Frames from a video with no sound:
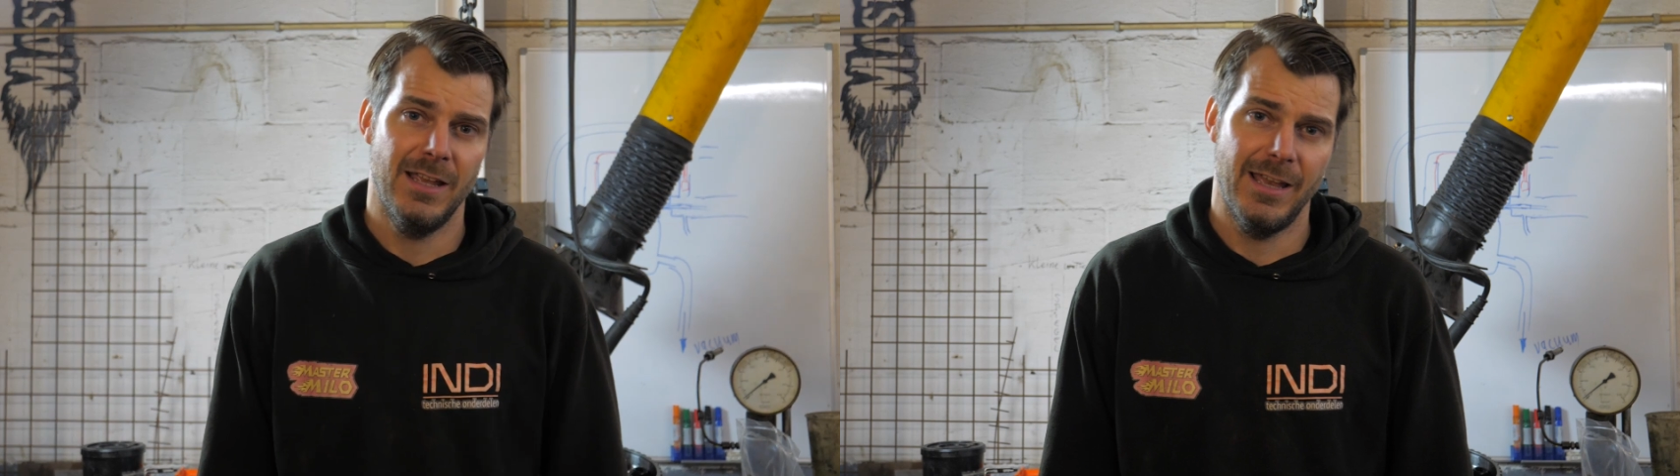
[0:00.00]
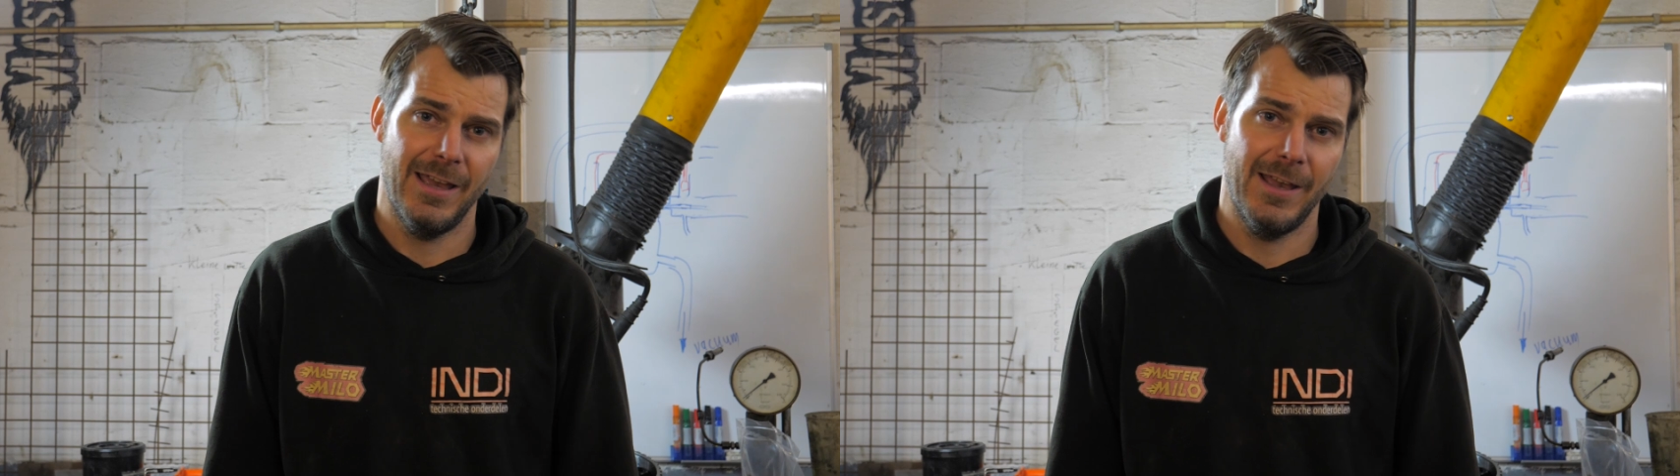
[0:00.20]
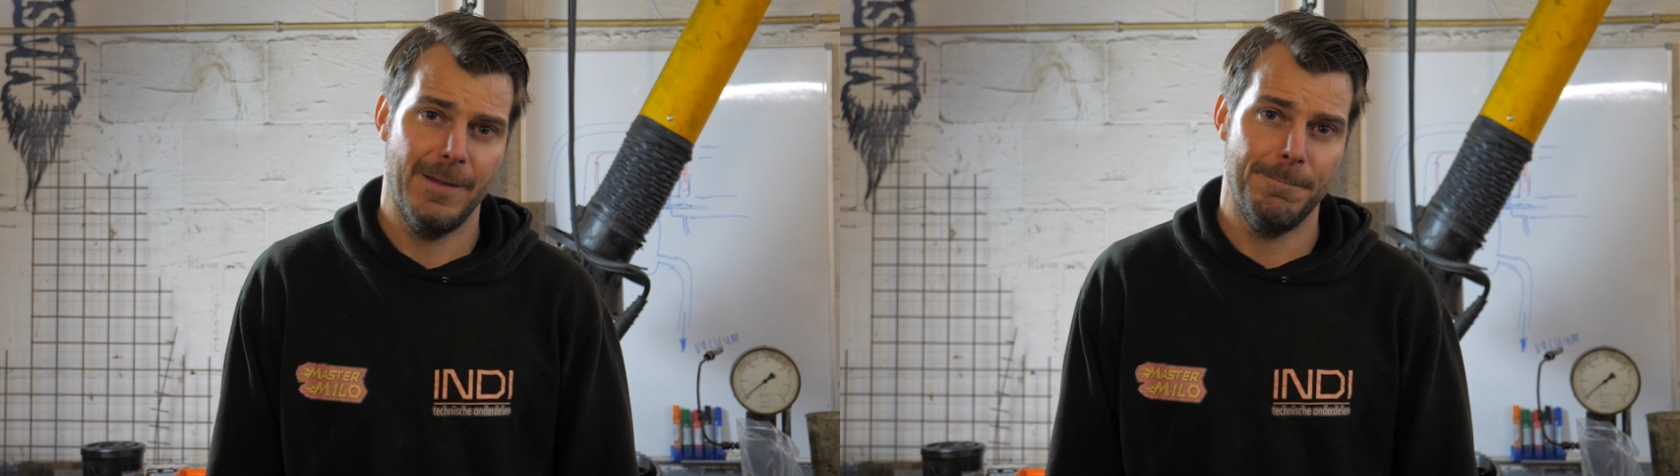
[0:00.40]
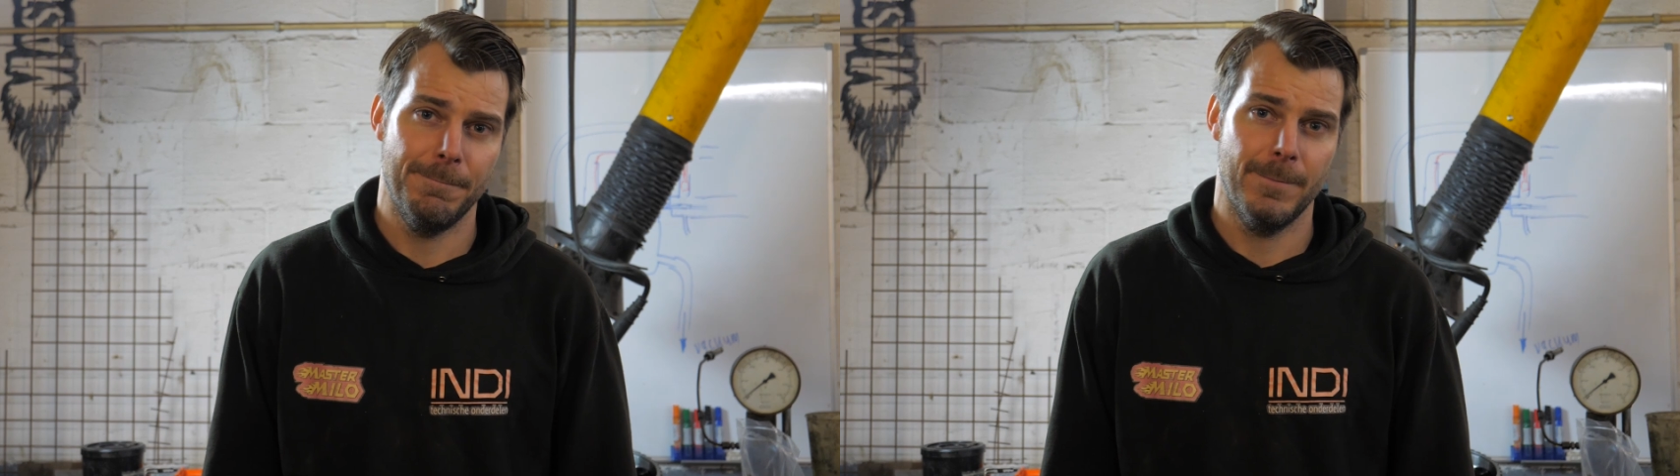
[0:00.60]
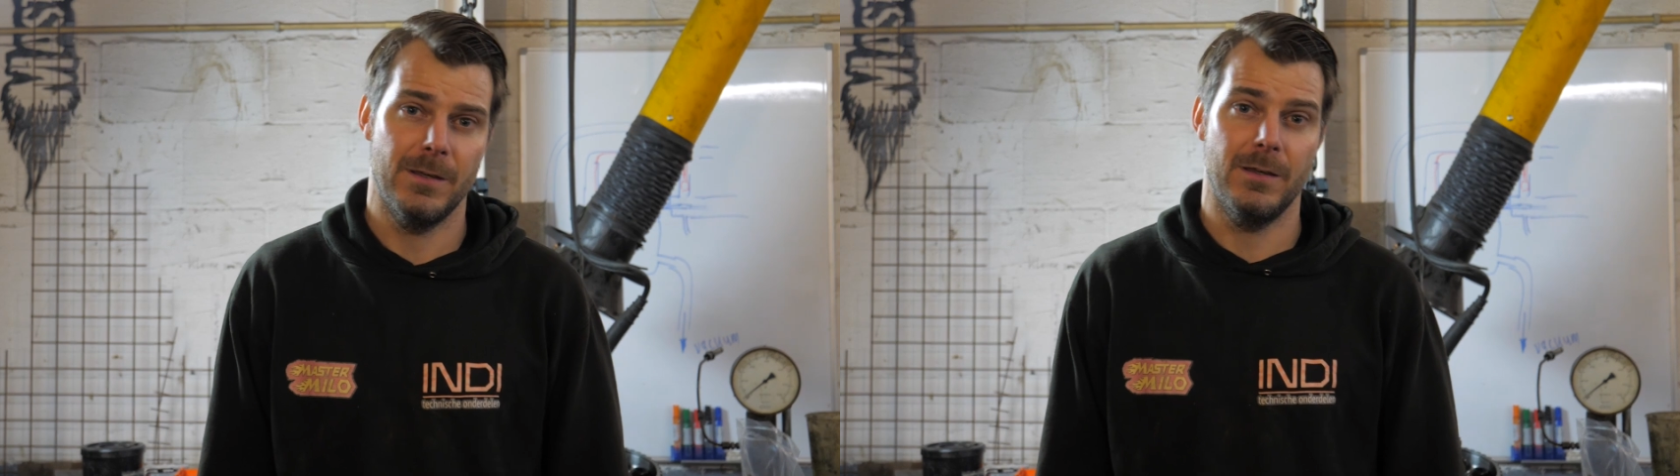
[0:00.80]

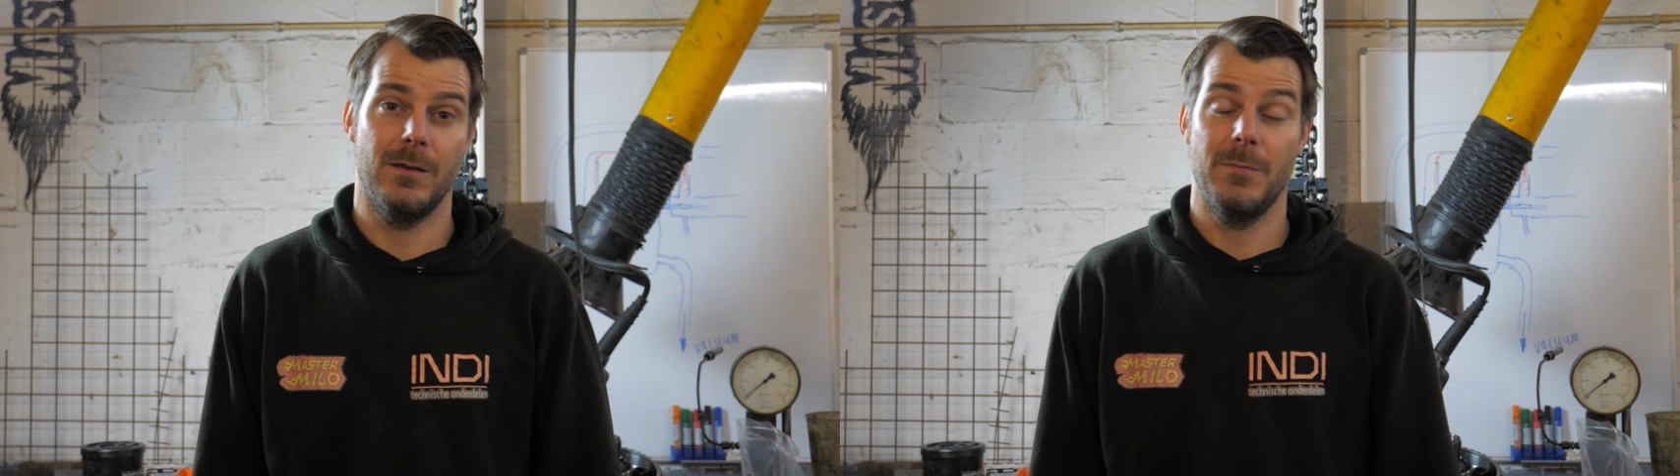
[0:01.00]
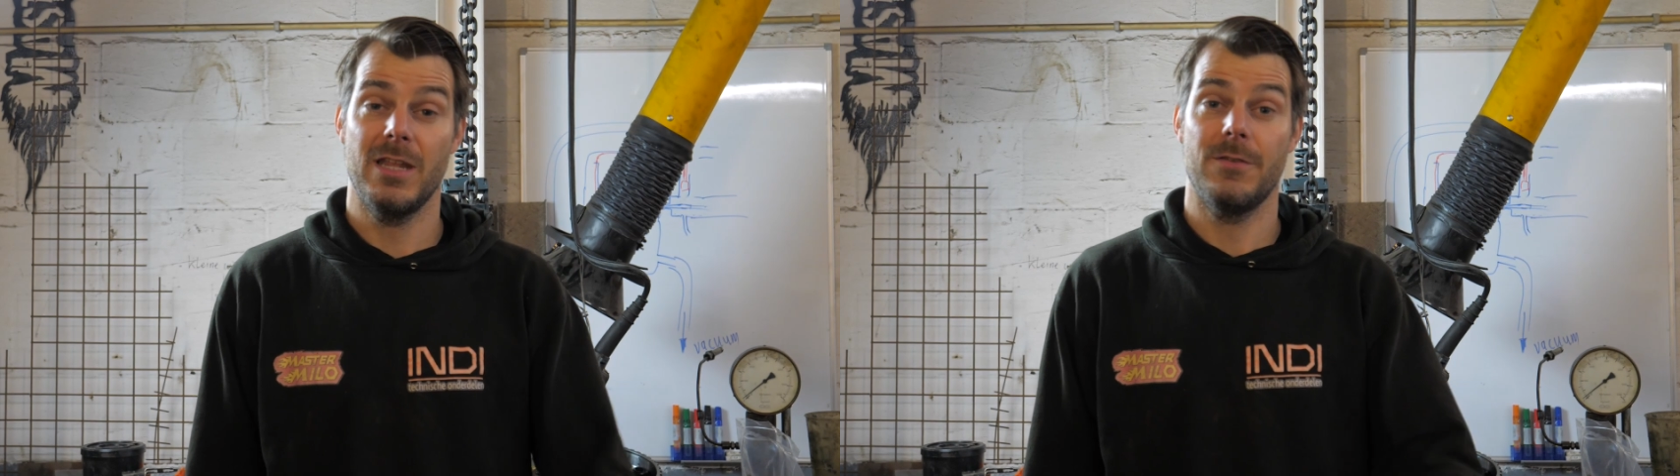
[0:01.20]
Um, uh, many